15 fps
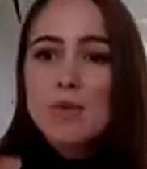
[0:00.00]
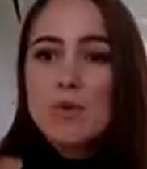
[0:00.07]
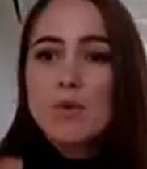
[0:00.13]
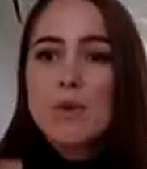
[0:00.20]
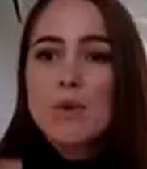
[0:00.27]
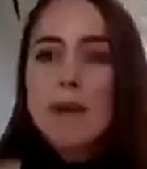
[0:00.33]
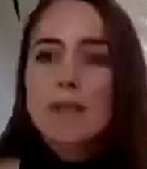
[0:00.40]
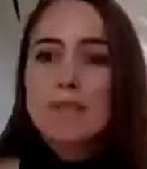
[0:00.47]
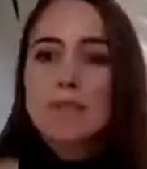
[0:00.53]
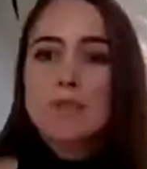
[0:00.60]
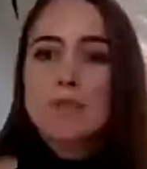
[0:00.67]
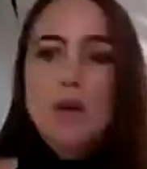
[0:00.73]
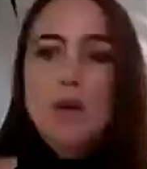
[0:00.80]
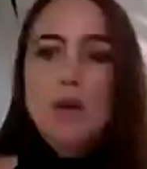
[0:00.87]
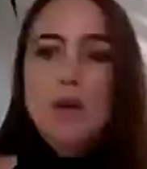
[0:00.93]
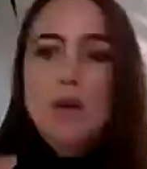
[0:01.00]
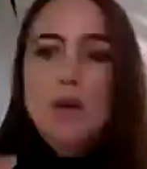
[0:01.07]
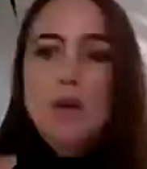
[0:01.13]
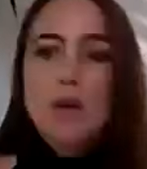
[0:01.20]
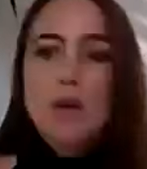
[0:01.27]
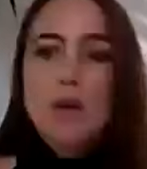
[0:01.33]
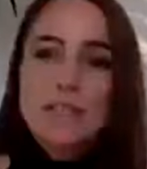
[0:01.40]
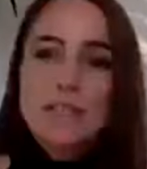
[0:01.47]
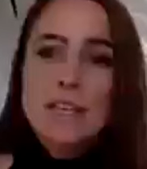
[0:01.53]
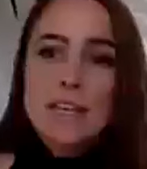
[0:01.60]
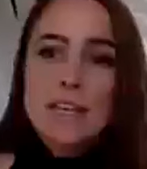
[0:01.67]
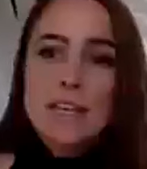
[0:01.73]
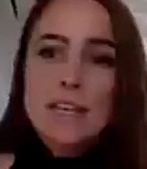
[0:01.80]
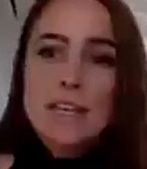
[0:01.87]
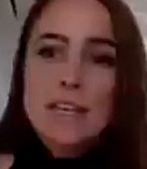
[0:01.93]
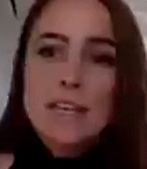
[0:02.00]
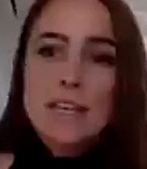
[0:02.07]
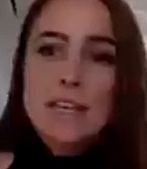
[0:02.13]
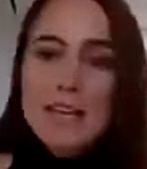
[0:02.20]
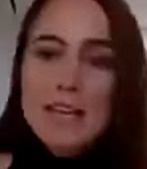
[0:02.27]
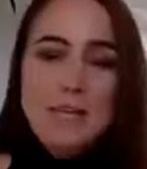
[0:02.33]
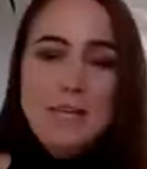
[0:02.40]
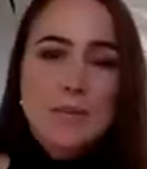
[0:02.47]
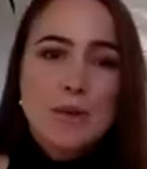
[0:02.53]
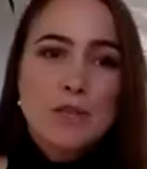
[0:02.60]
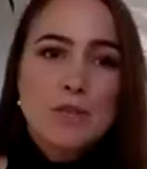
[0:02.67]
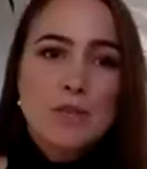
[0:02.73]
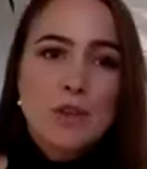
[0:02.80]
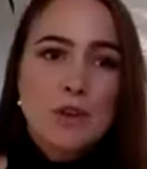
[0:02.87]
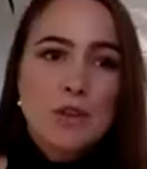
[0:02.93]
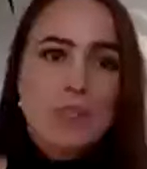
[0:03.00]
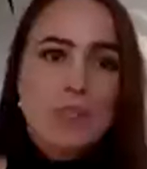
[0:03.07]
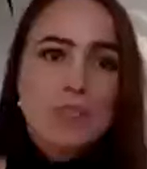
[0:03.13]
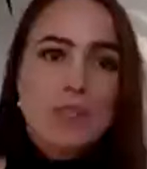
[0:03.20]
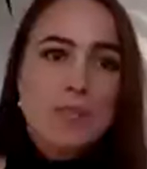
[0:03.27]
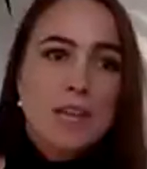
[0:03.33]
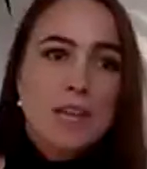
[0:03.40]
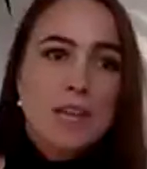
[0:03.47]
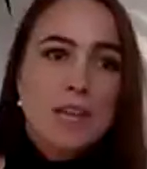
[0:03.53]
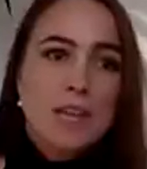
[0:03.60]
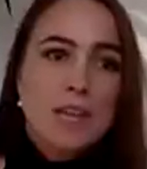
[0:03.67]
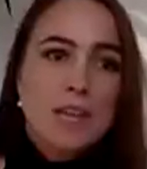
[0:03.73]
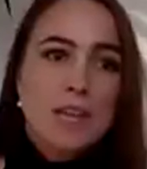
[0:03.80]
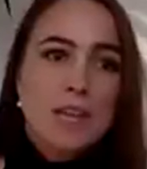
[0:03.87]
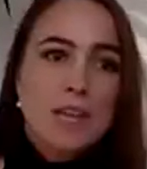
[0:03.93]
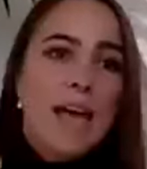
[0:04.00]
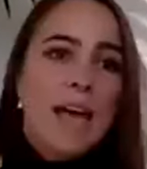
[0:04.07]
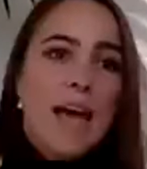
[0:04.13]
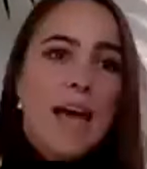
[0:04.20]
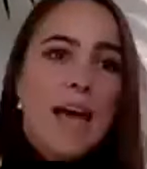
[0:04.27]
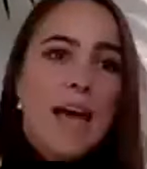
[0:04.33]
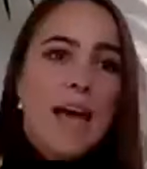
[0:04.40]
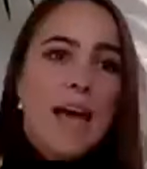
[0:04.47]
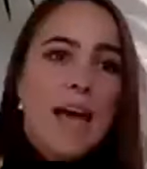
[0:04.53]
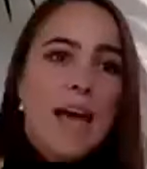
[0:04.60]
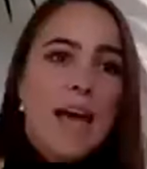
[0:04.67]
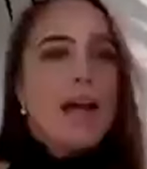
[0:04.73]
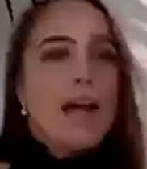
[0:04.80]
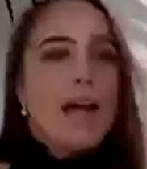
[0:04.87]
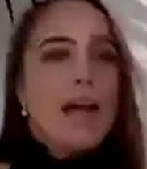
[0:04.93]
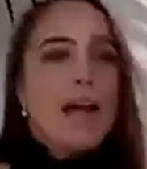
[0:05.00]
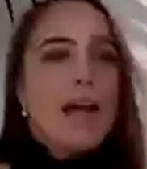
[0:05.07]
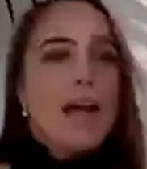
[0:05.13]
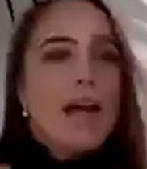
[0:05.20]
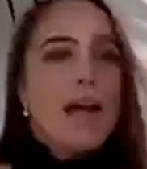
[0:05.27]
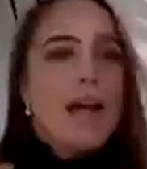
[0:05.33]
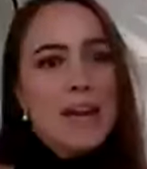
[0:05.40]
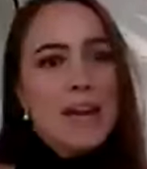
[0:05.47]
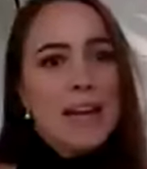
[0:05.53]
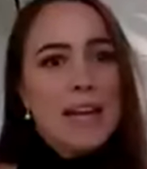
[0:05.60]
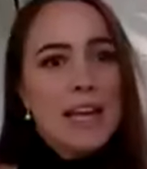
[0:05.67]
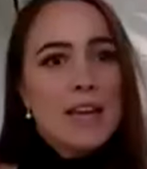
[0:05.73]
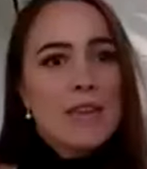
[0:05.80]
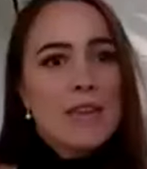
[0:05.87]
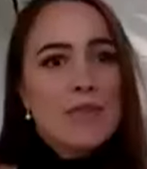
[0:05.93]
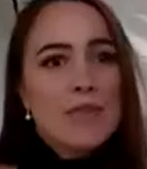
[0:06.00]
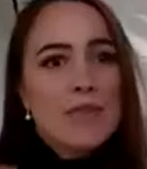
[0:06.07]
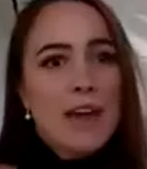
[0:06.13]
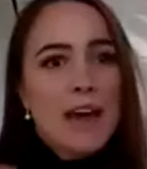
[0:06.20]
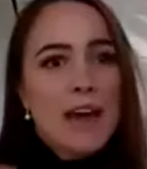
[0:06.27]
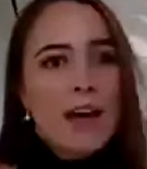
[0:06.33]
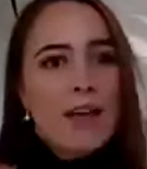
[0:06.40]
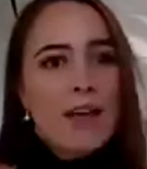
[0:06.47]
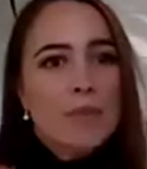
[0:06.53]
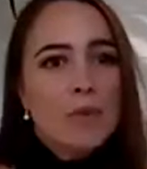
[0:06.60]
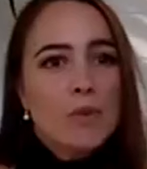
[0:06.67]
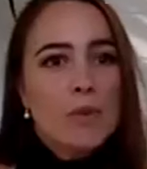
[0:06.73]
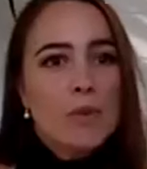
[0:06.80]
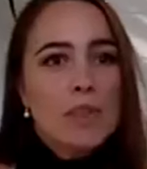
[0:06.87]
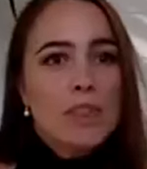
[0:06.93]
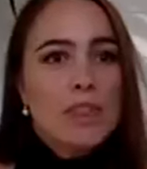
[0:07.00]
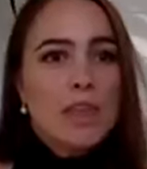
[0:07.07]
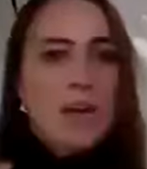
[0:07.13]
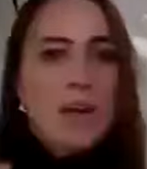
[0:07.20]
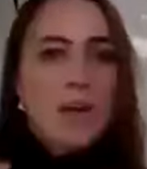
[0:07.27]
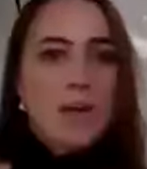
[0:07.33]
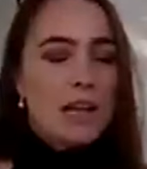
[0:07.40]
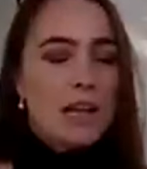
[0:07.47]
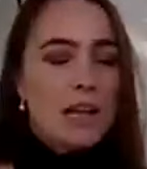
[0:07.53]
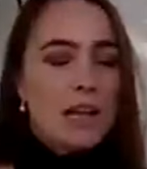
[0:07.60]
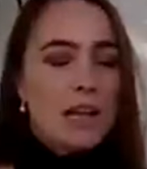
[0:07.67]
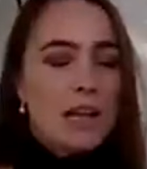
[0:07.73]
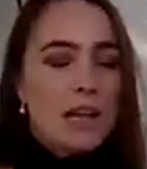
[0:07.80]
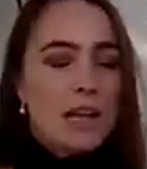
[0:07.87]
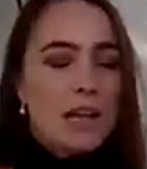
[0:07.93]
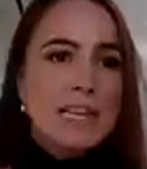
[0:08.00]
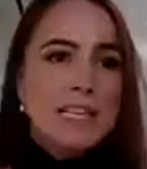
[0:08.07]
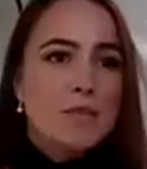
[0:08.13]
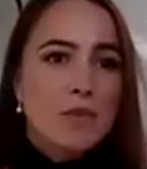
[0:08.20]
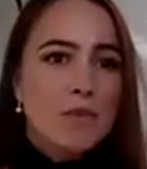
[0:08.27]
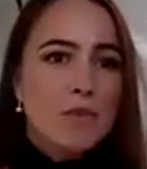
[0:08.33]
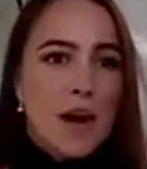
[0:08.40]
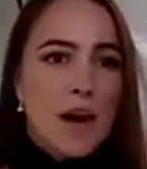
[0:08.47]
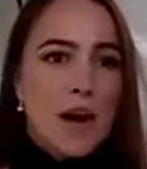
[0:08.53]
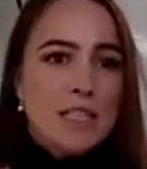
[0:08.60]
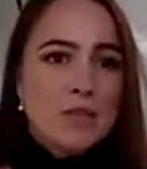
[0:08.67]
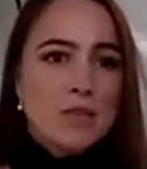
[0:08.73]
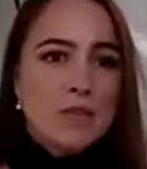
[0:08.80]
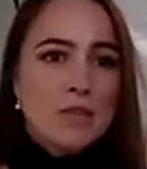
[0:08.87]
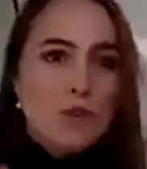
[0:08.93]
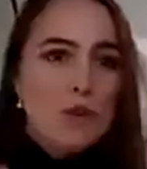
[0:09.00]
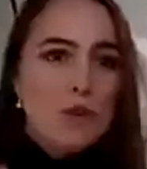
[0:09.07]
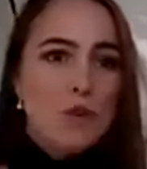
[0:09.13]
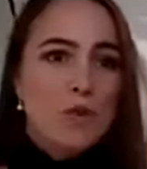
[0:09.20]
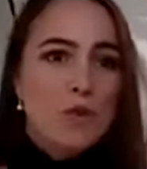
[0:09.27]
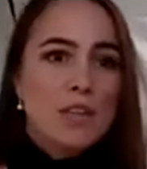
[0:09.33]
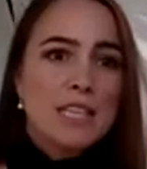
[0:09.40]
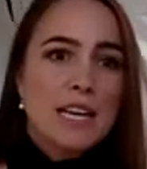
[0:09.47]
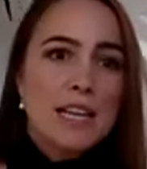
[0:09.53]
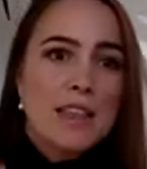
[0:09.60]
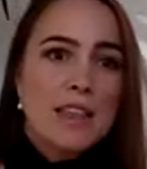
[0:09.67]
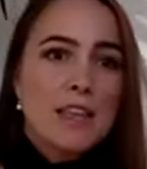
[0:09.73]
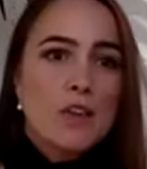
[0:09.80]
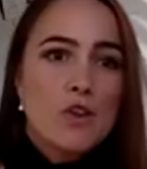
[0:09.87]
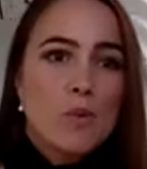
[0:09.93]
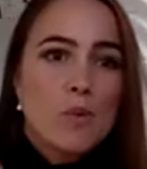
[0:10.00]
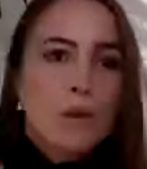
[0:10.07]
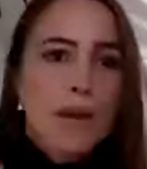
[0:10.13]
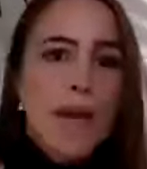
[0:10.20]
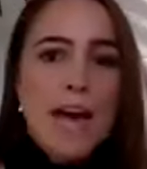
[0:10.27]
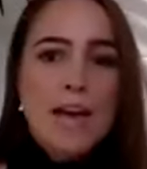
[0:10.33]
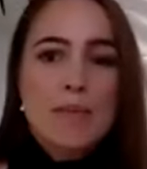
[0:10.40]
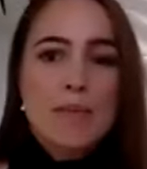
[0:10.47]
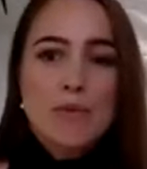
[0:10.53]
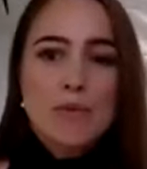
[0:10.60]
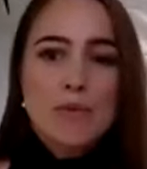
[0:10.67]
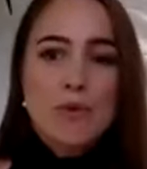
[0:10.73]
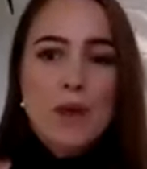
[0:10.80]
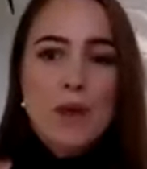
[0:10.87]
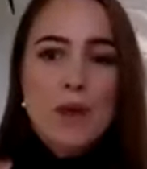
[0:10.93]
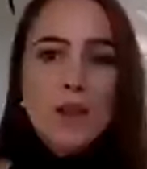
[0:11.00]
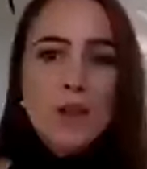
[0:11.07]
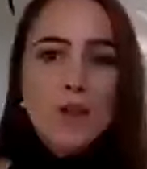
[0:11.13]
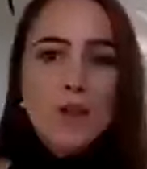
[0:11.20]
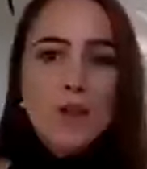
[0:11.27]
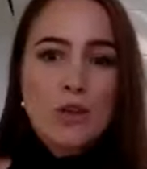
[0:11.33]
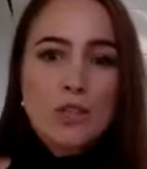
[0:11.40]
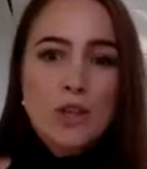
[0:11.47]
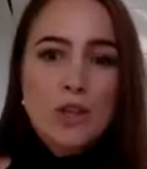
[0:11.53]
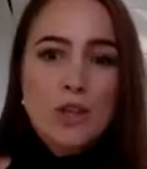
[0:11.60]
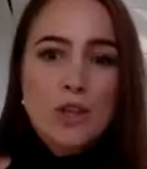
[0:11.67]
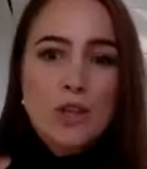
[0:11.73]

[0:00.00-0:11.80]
We'll um, do our best to to get experts for those subjects. Um, so Anna, I might leave um, with a, a last piece of advice for you, if there's anything you want to add before I close off.